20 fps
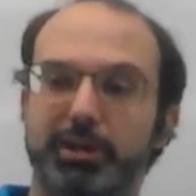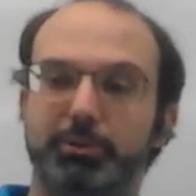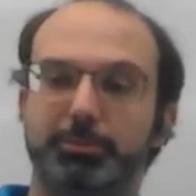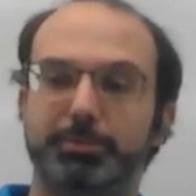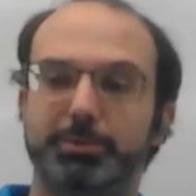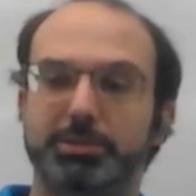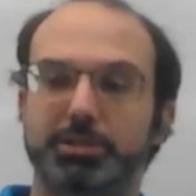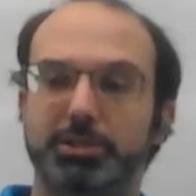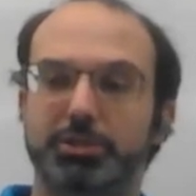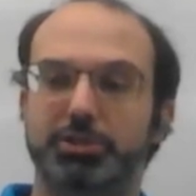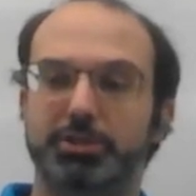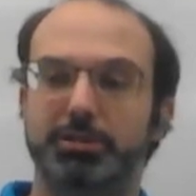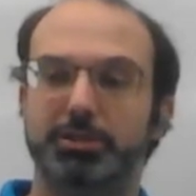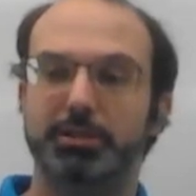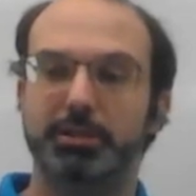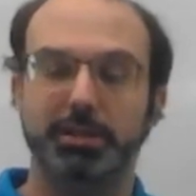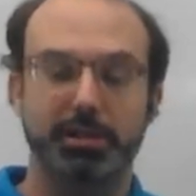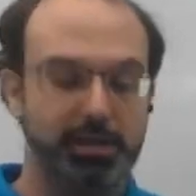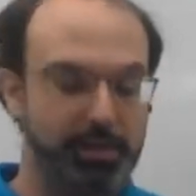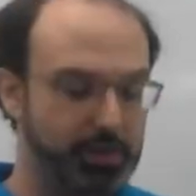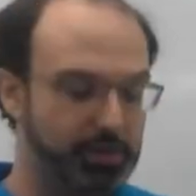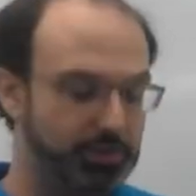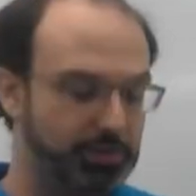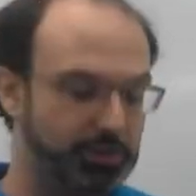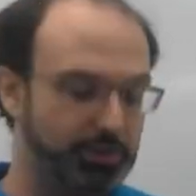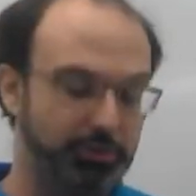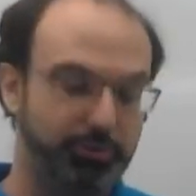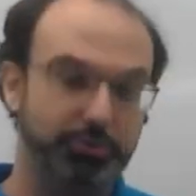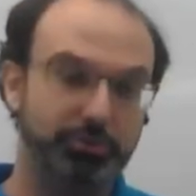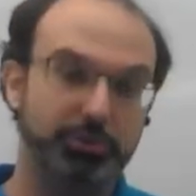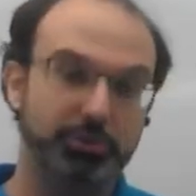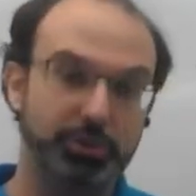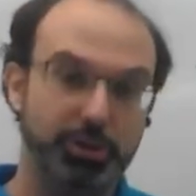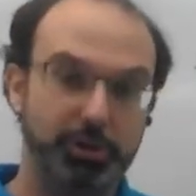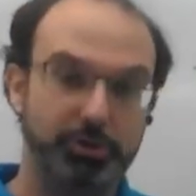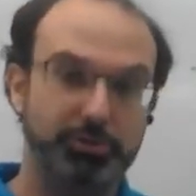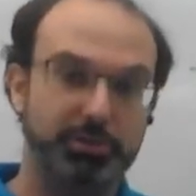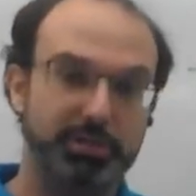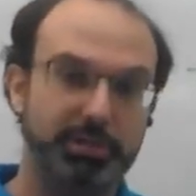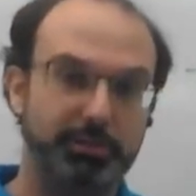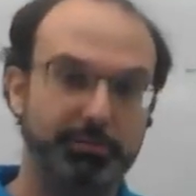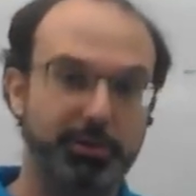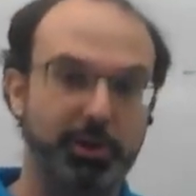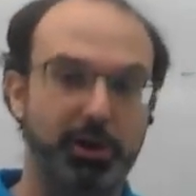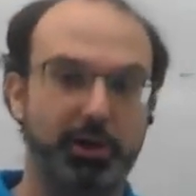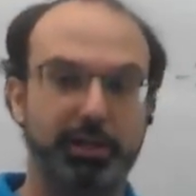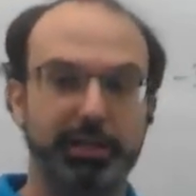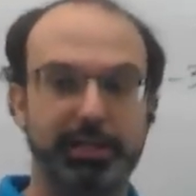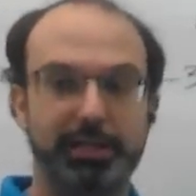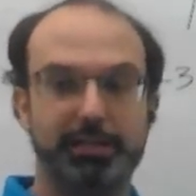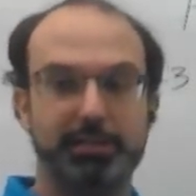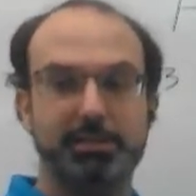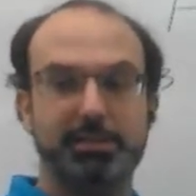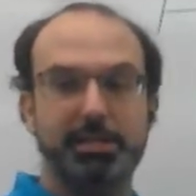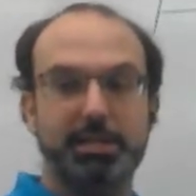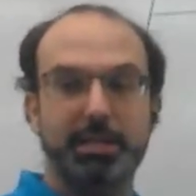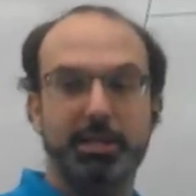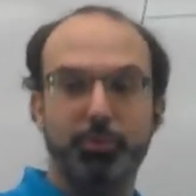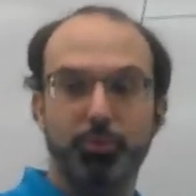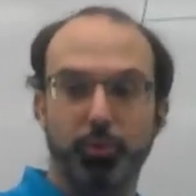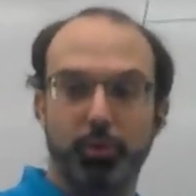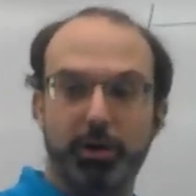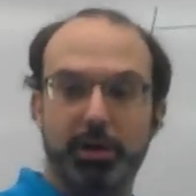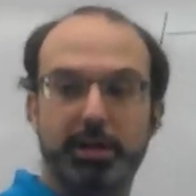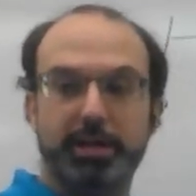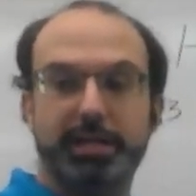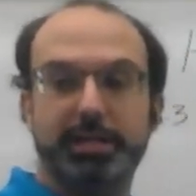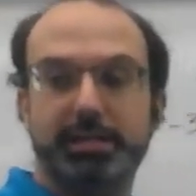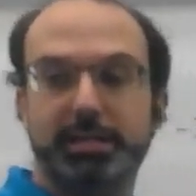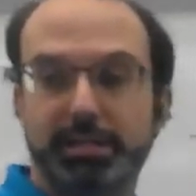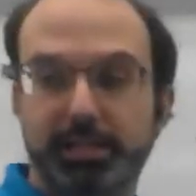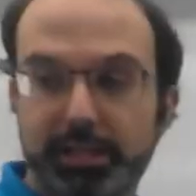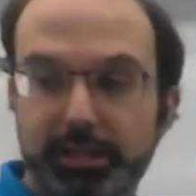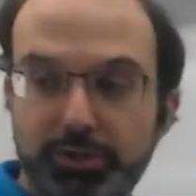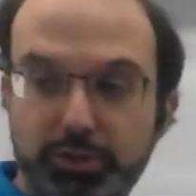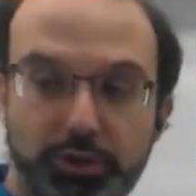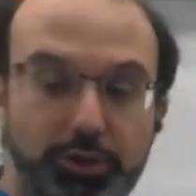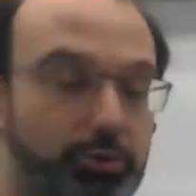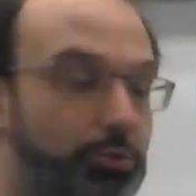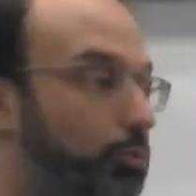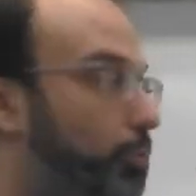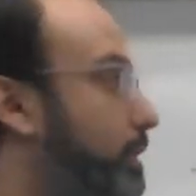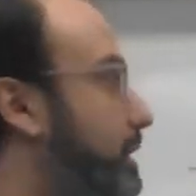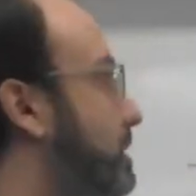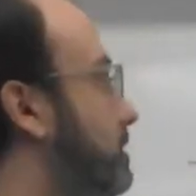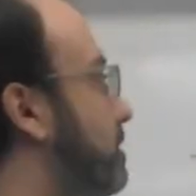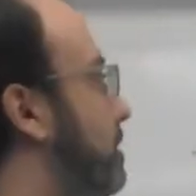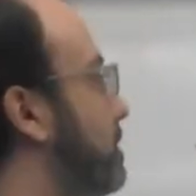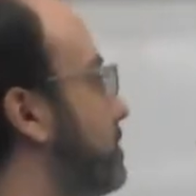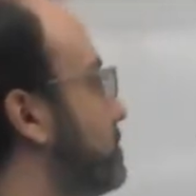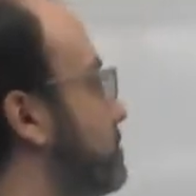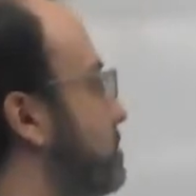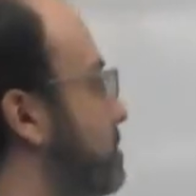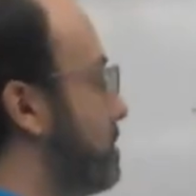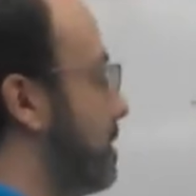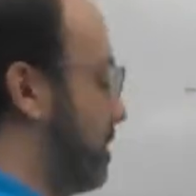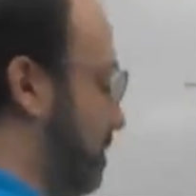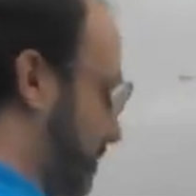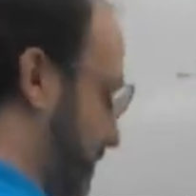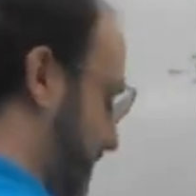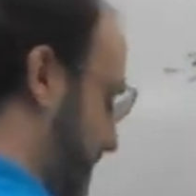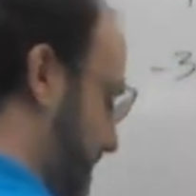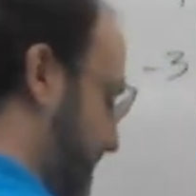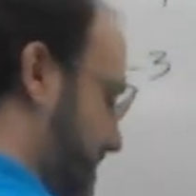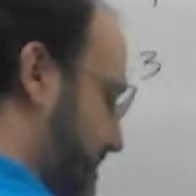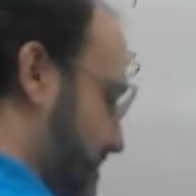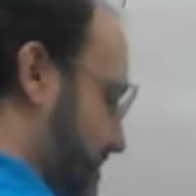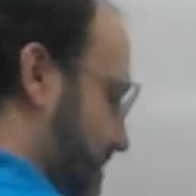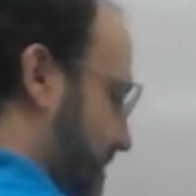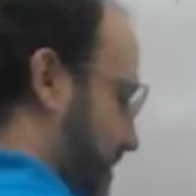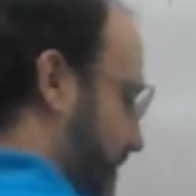position. So the notes end up calling it D1 and D2. We could also call this